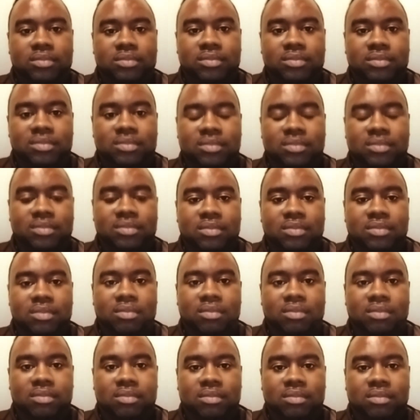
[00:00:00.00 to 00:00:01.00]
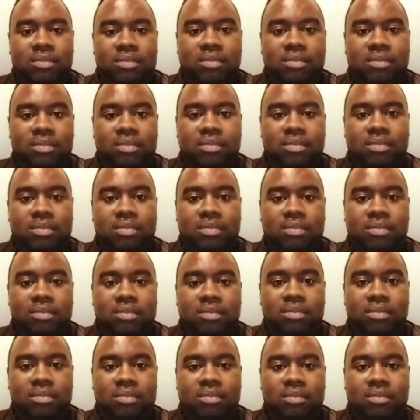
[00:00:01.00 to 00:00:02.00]

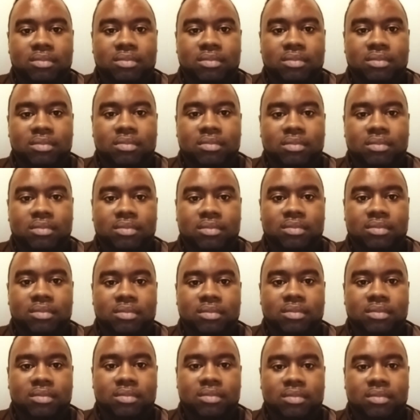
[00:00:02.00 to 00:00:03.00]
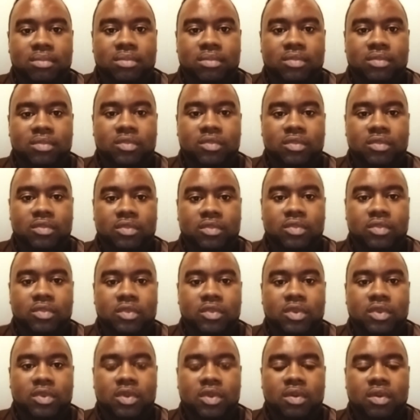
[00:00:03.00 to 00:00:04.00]

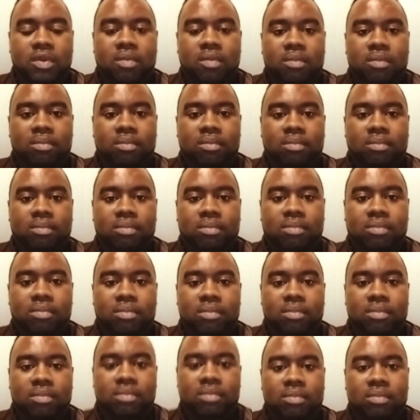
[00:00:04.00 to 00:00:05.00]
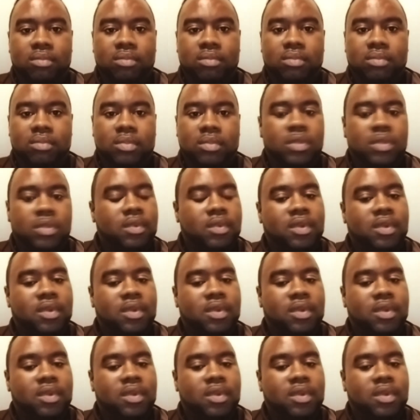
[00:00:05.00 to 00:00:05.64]
[no speech]